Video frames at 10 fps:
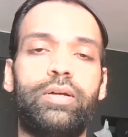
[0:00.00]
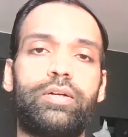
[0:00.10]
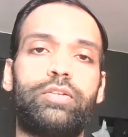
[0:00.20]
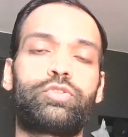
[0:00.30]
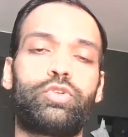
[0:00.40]

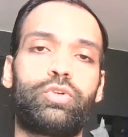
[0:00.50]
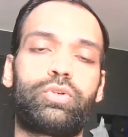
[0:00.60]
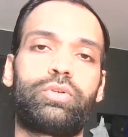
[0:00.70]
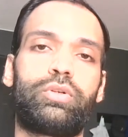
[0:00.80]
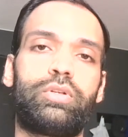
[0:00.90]
So,
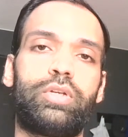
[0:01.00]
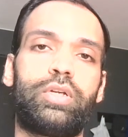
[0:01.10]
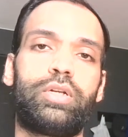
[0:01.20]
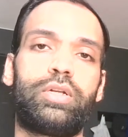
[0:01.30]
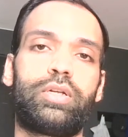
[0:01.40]

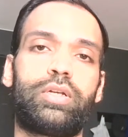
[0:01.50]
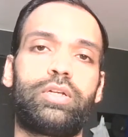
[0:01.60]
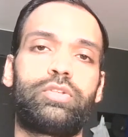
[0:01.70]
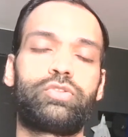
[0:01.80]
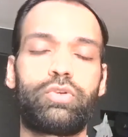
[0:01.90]

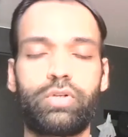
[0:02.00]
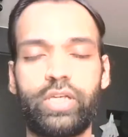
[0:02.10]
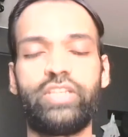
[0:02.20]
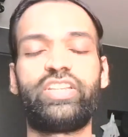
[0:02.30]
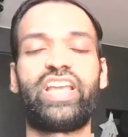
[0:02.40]

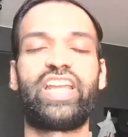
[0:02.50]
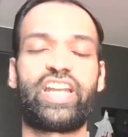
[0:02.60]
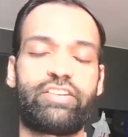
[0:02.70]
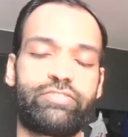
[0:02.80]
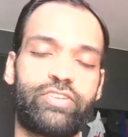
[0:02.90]
in an
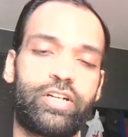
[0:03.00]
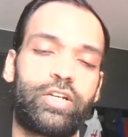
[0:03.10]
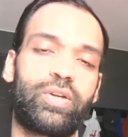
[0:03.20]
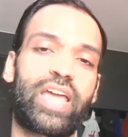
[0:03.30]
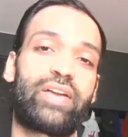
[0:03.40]
effort to
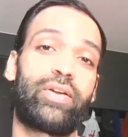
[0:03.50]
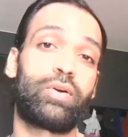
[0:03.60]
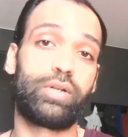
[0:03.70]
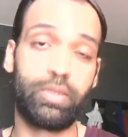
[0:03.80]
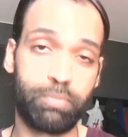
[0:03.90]
carry
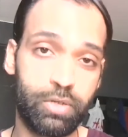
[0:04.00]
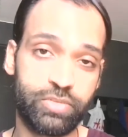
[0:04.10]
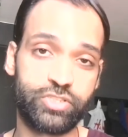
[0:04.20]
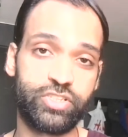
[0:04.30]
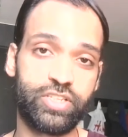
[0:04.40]
out
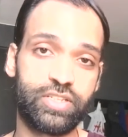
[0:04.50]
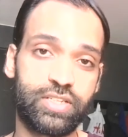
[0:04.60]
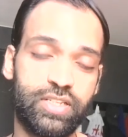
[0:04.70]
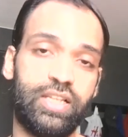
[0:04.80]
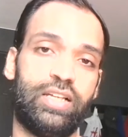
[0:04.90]
diplomacy,
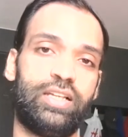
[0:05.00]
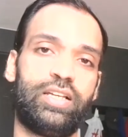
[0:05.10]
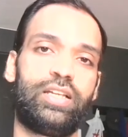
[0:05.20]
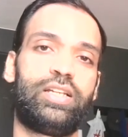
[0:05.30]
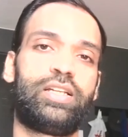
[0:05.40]

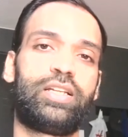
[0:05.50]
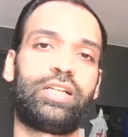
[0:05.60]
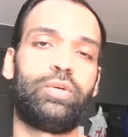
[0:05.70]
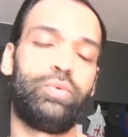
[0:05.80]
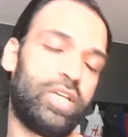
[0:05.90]

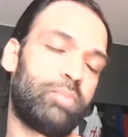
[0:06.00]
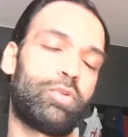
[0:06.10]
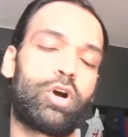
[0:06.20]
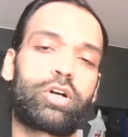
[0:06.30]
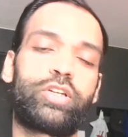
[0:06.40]
William
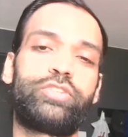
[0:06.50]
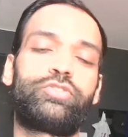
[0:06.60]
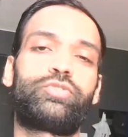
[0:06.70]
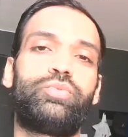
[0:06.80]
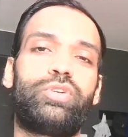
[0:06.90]

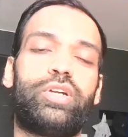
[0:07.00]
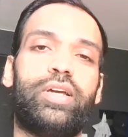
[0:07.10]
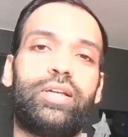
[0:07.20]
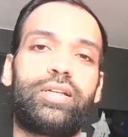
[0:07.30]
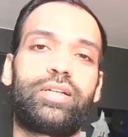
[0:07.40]
Hawkins would
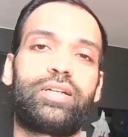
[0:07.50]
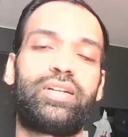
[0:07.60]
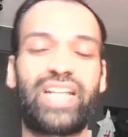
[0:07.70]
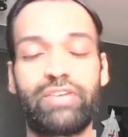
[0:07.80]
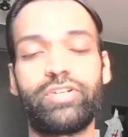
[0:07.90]

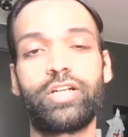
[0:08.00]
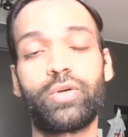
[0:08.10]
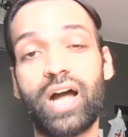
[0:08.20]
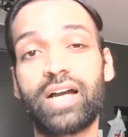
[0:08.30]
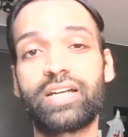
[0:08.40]
travel to
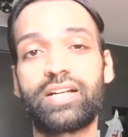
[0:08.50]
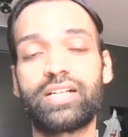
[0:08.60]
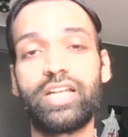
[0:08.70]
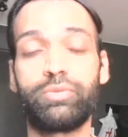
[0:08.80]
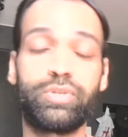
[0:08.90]
Agra.
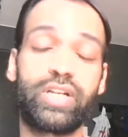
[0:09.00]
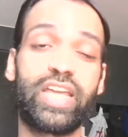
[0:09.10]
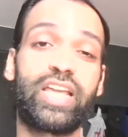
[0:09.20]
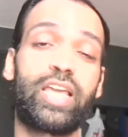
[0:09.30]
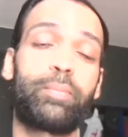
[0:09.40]
It would
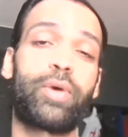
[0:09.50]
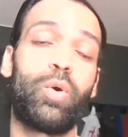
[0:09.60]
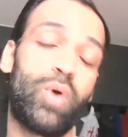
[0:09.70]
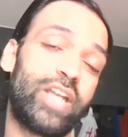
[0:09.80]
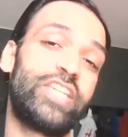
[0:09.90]
take him
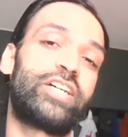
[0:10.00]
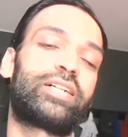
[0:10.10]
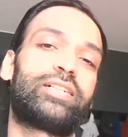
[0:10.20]
1 year.